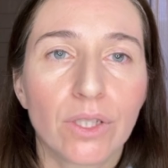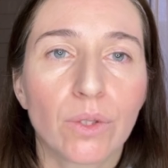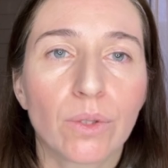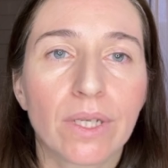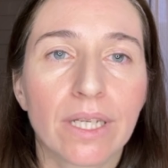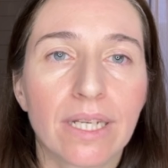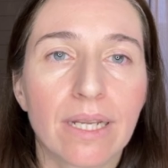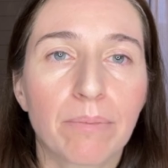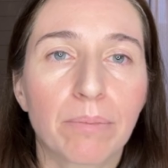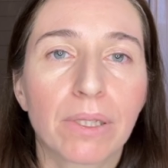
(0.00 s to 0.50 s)
you
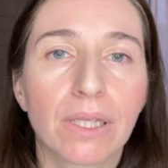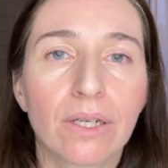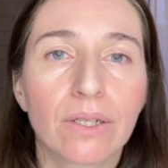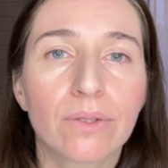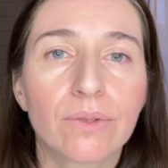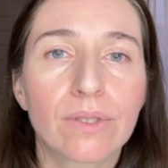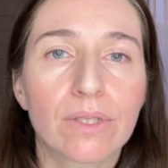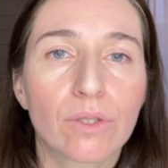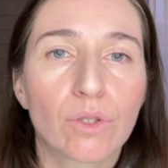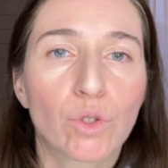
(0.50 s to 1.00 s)
can
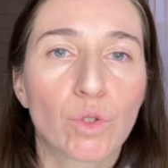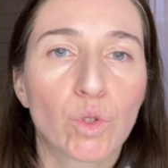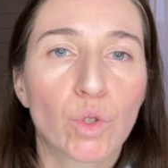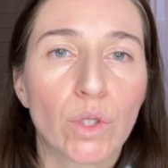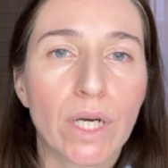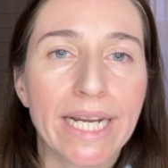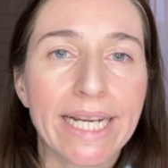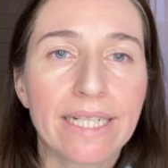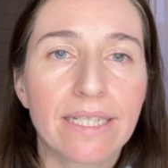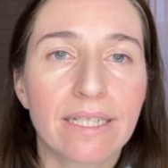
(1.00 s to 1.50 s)
upload
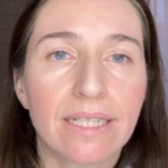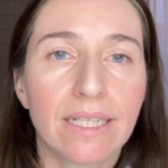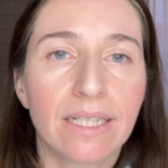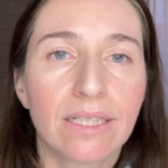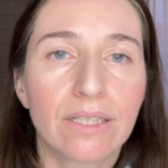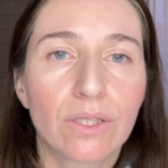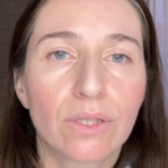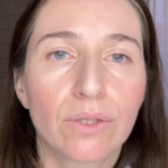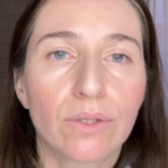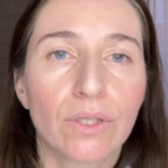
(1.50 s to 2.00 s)
straight
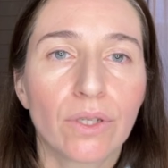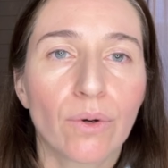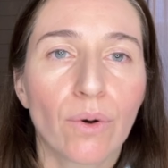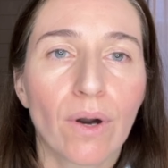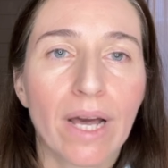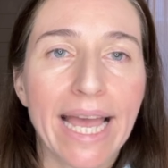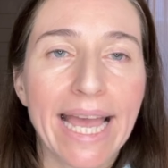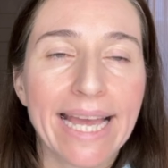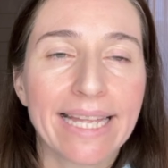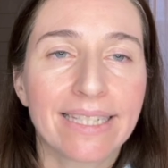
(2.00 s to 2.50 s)
into
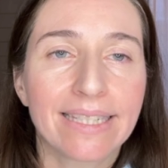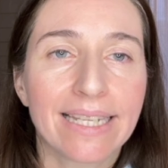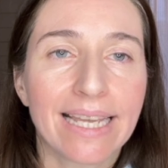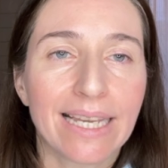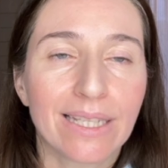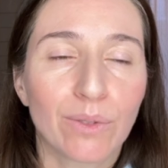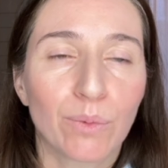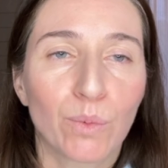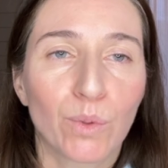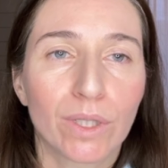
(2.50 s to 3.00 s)
your ad
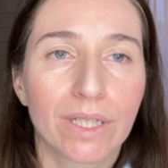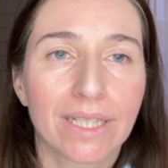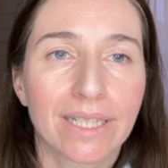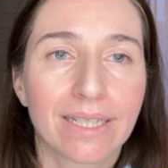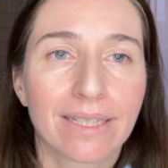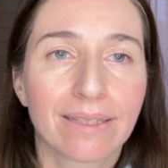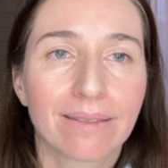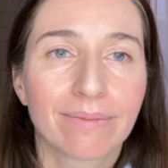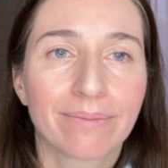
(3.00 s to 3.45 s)
network.